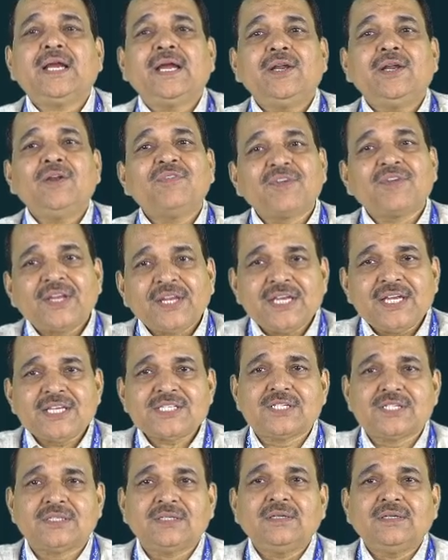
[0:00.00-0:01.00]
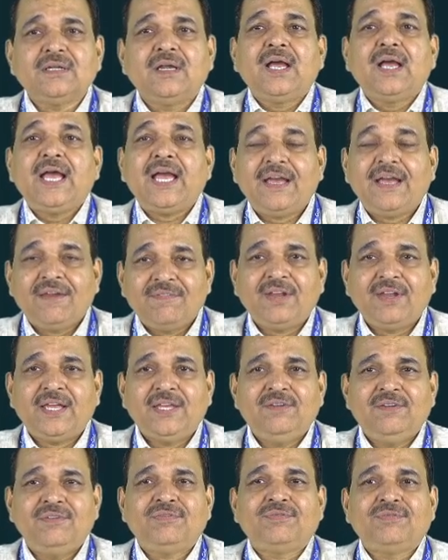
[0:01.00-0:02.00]
creation have
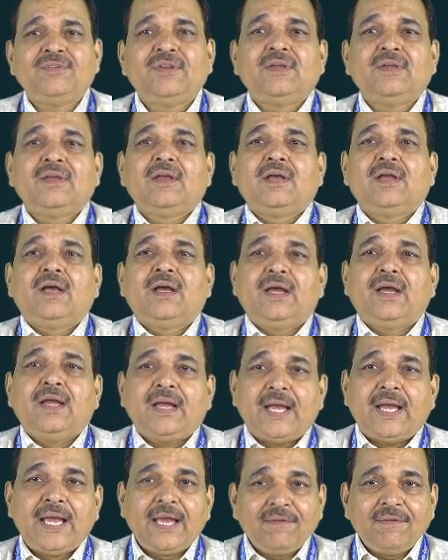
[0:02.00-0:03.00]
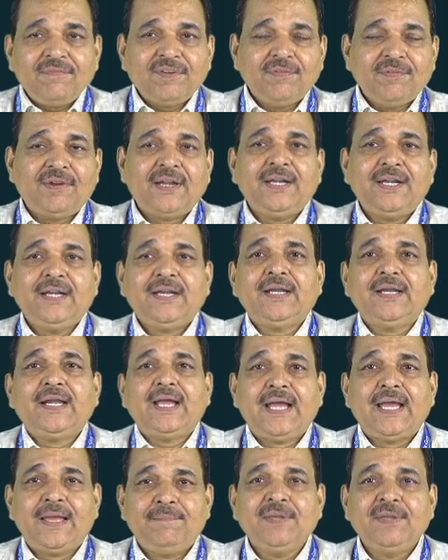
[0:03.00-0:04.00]
life, have
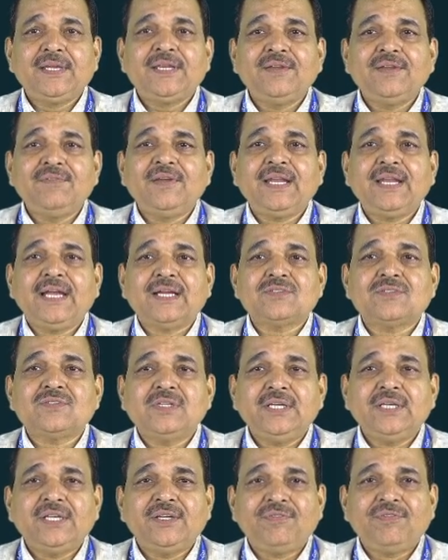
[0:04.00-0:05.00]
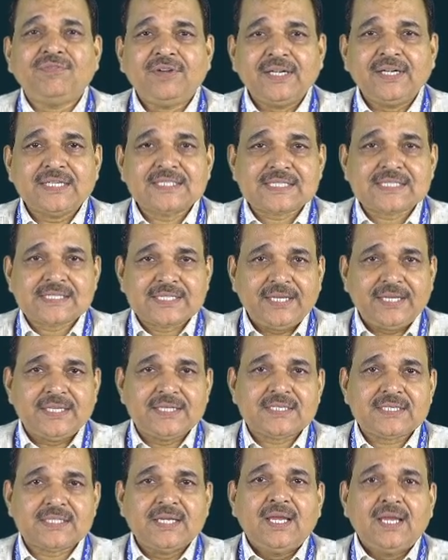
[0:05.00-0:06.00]
been given actually in different
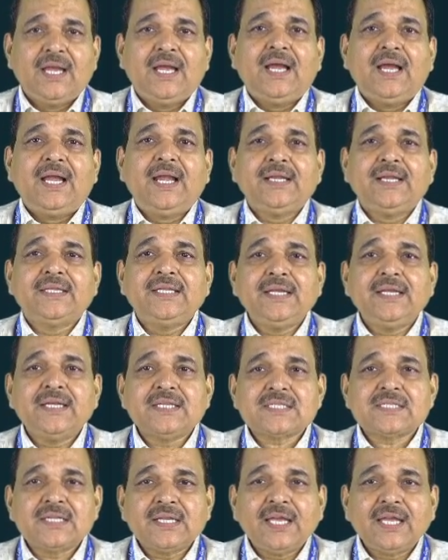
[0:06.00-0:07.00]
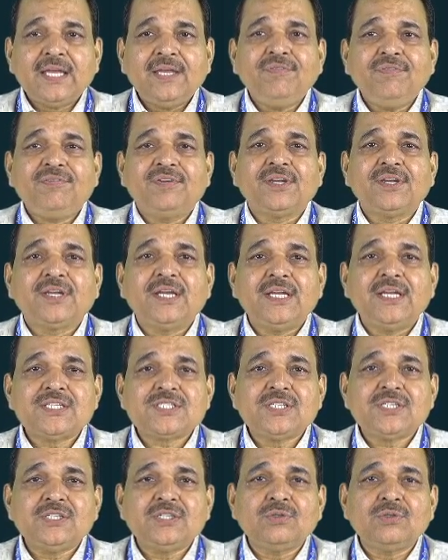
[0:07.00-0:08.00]
stages, and there's life in
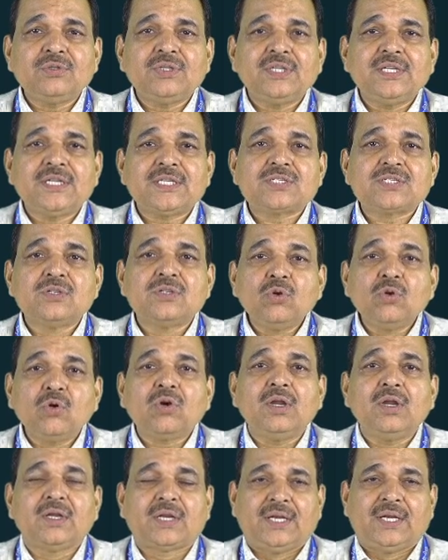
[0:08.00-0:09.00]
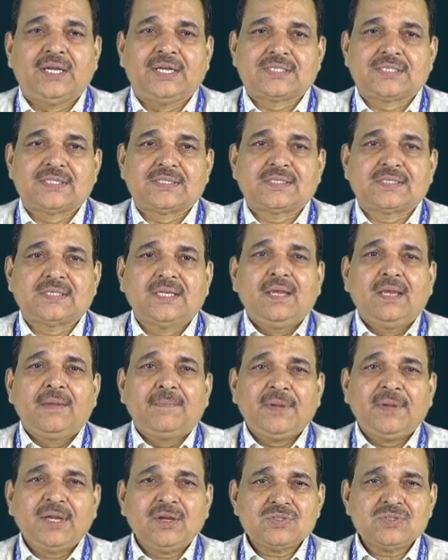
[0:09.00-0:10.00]
relation to their local relations.
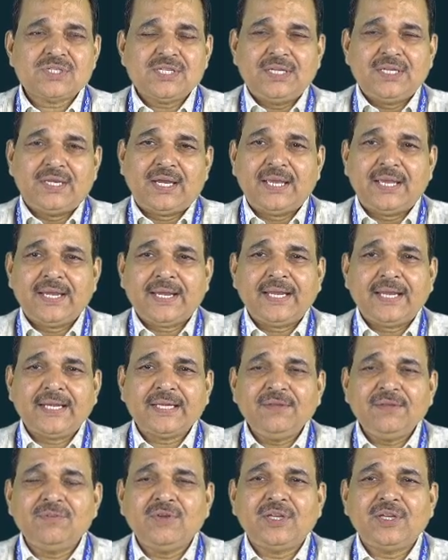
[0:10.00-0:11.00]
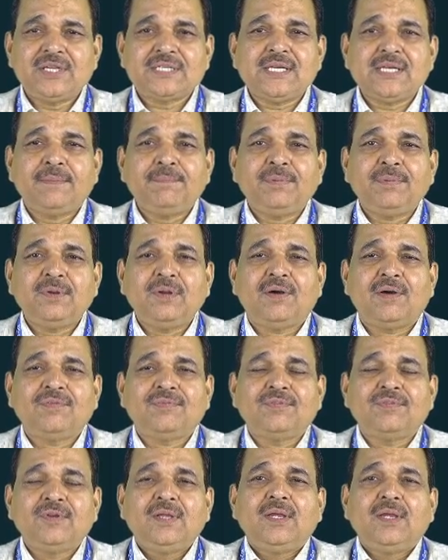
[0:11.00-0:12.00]
Because see, I can give you example of
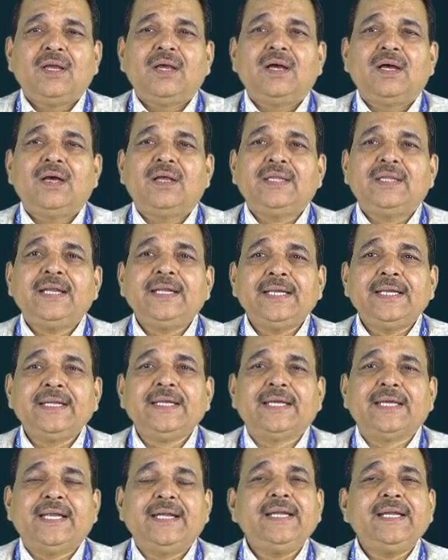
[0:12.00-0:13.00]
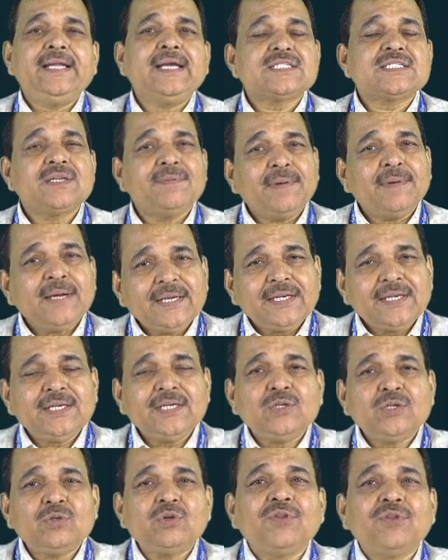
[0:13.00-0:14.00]
that India is divided
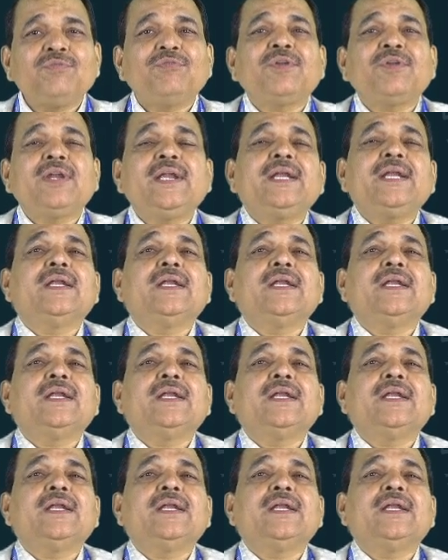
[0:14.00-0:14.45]
into different